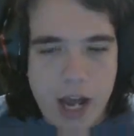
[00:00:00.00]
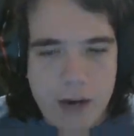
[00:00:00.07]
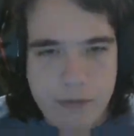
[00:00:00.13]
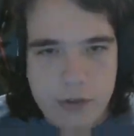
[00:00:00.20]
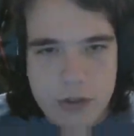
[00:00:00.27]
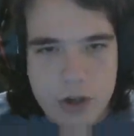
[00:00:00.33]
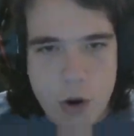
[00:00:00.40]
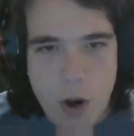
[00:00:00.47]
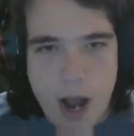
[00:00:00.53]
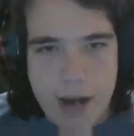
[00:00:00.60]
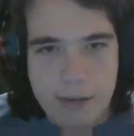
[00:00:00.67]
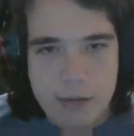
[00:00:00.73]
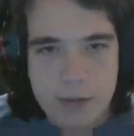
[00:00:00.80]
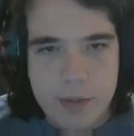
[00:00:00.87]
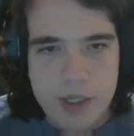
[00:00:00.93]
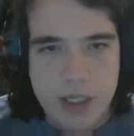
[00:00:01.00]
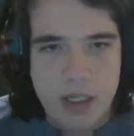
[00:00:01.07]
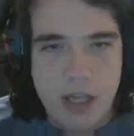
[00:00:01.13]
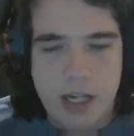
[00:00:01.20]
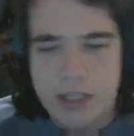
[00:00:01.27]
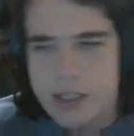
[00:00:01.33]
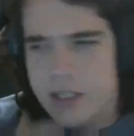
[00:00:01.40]
and if there's no items to be
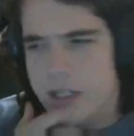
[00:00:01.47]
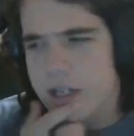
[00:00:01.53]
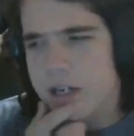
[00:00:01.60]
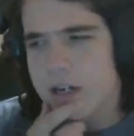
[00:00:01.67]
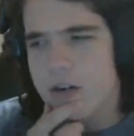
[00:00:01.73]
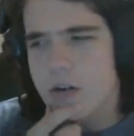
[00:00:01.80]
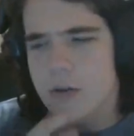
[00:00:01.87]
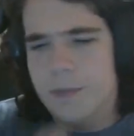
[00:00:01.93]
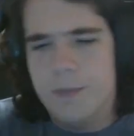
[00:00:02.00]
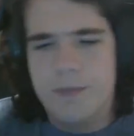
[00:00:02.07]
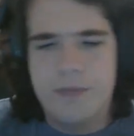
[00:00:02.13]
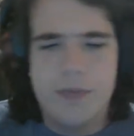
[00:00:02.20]
collected, then it'll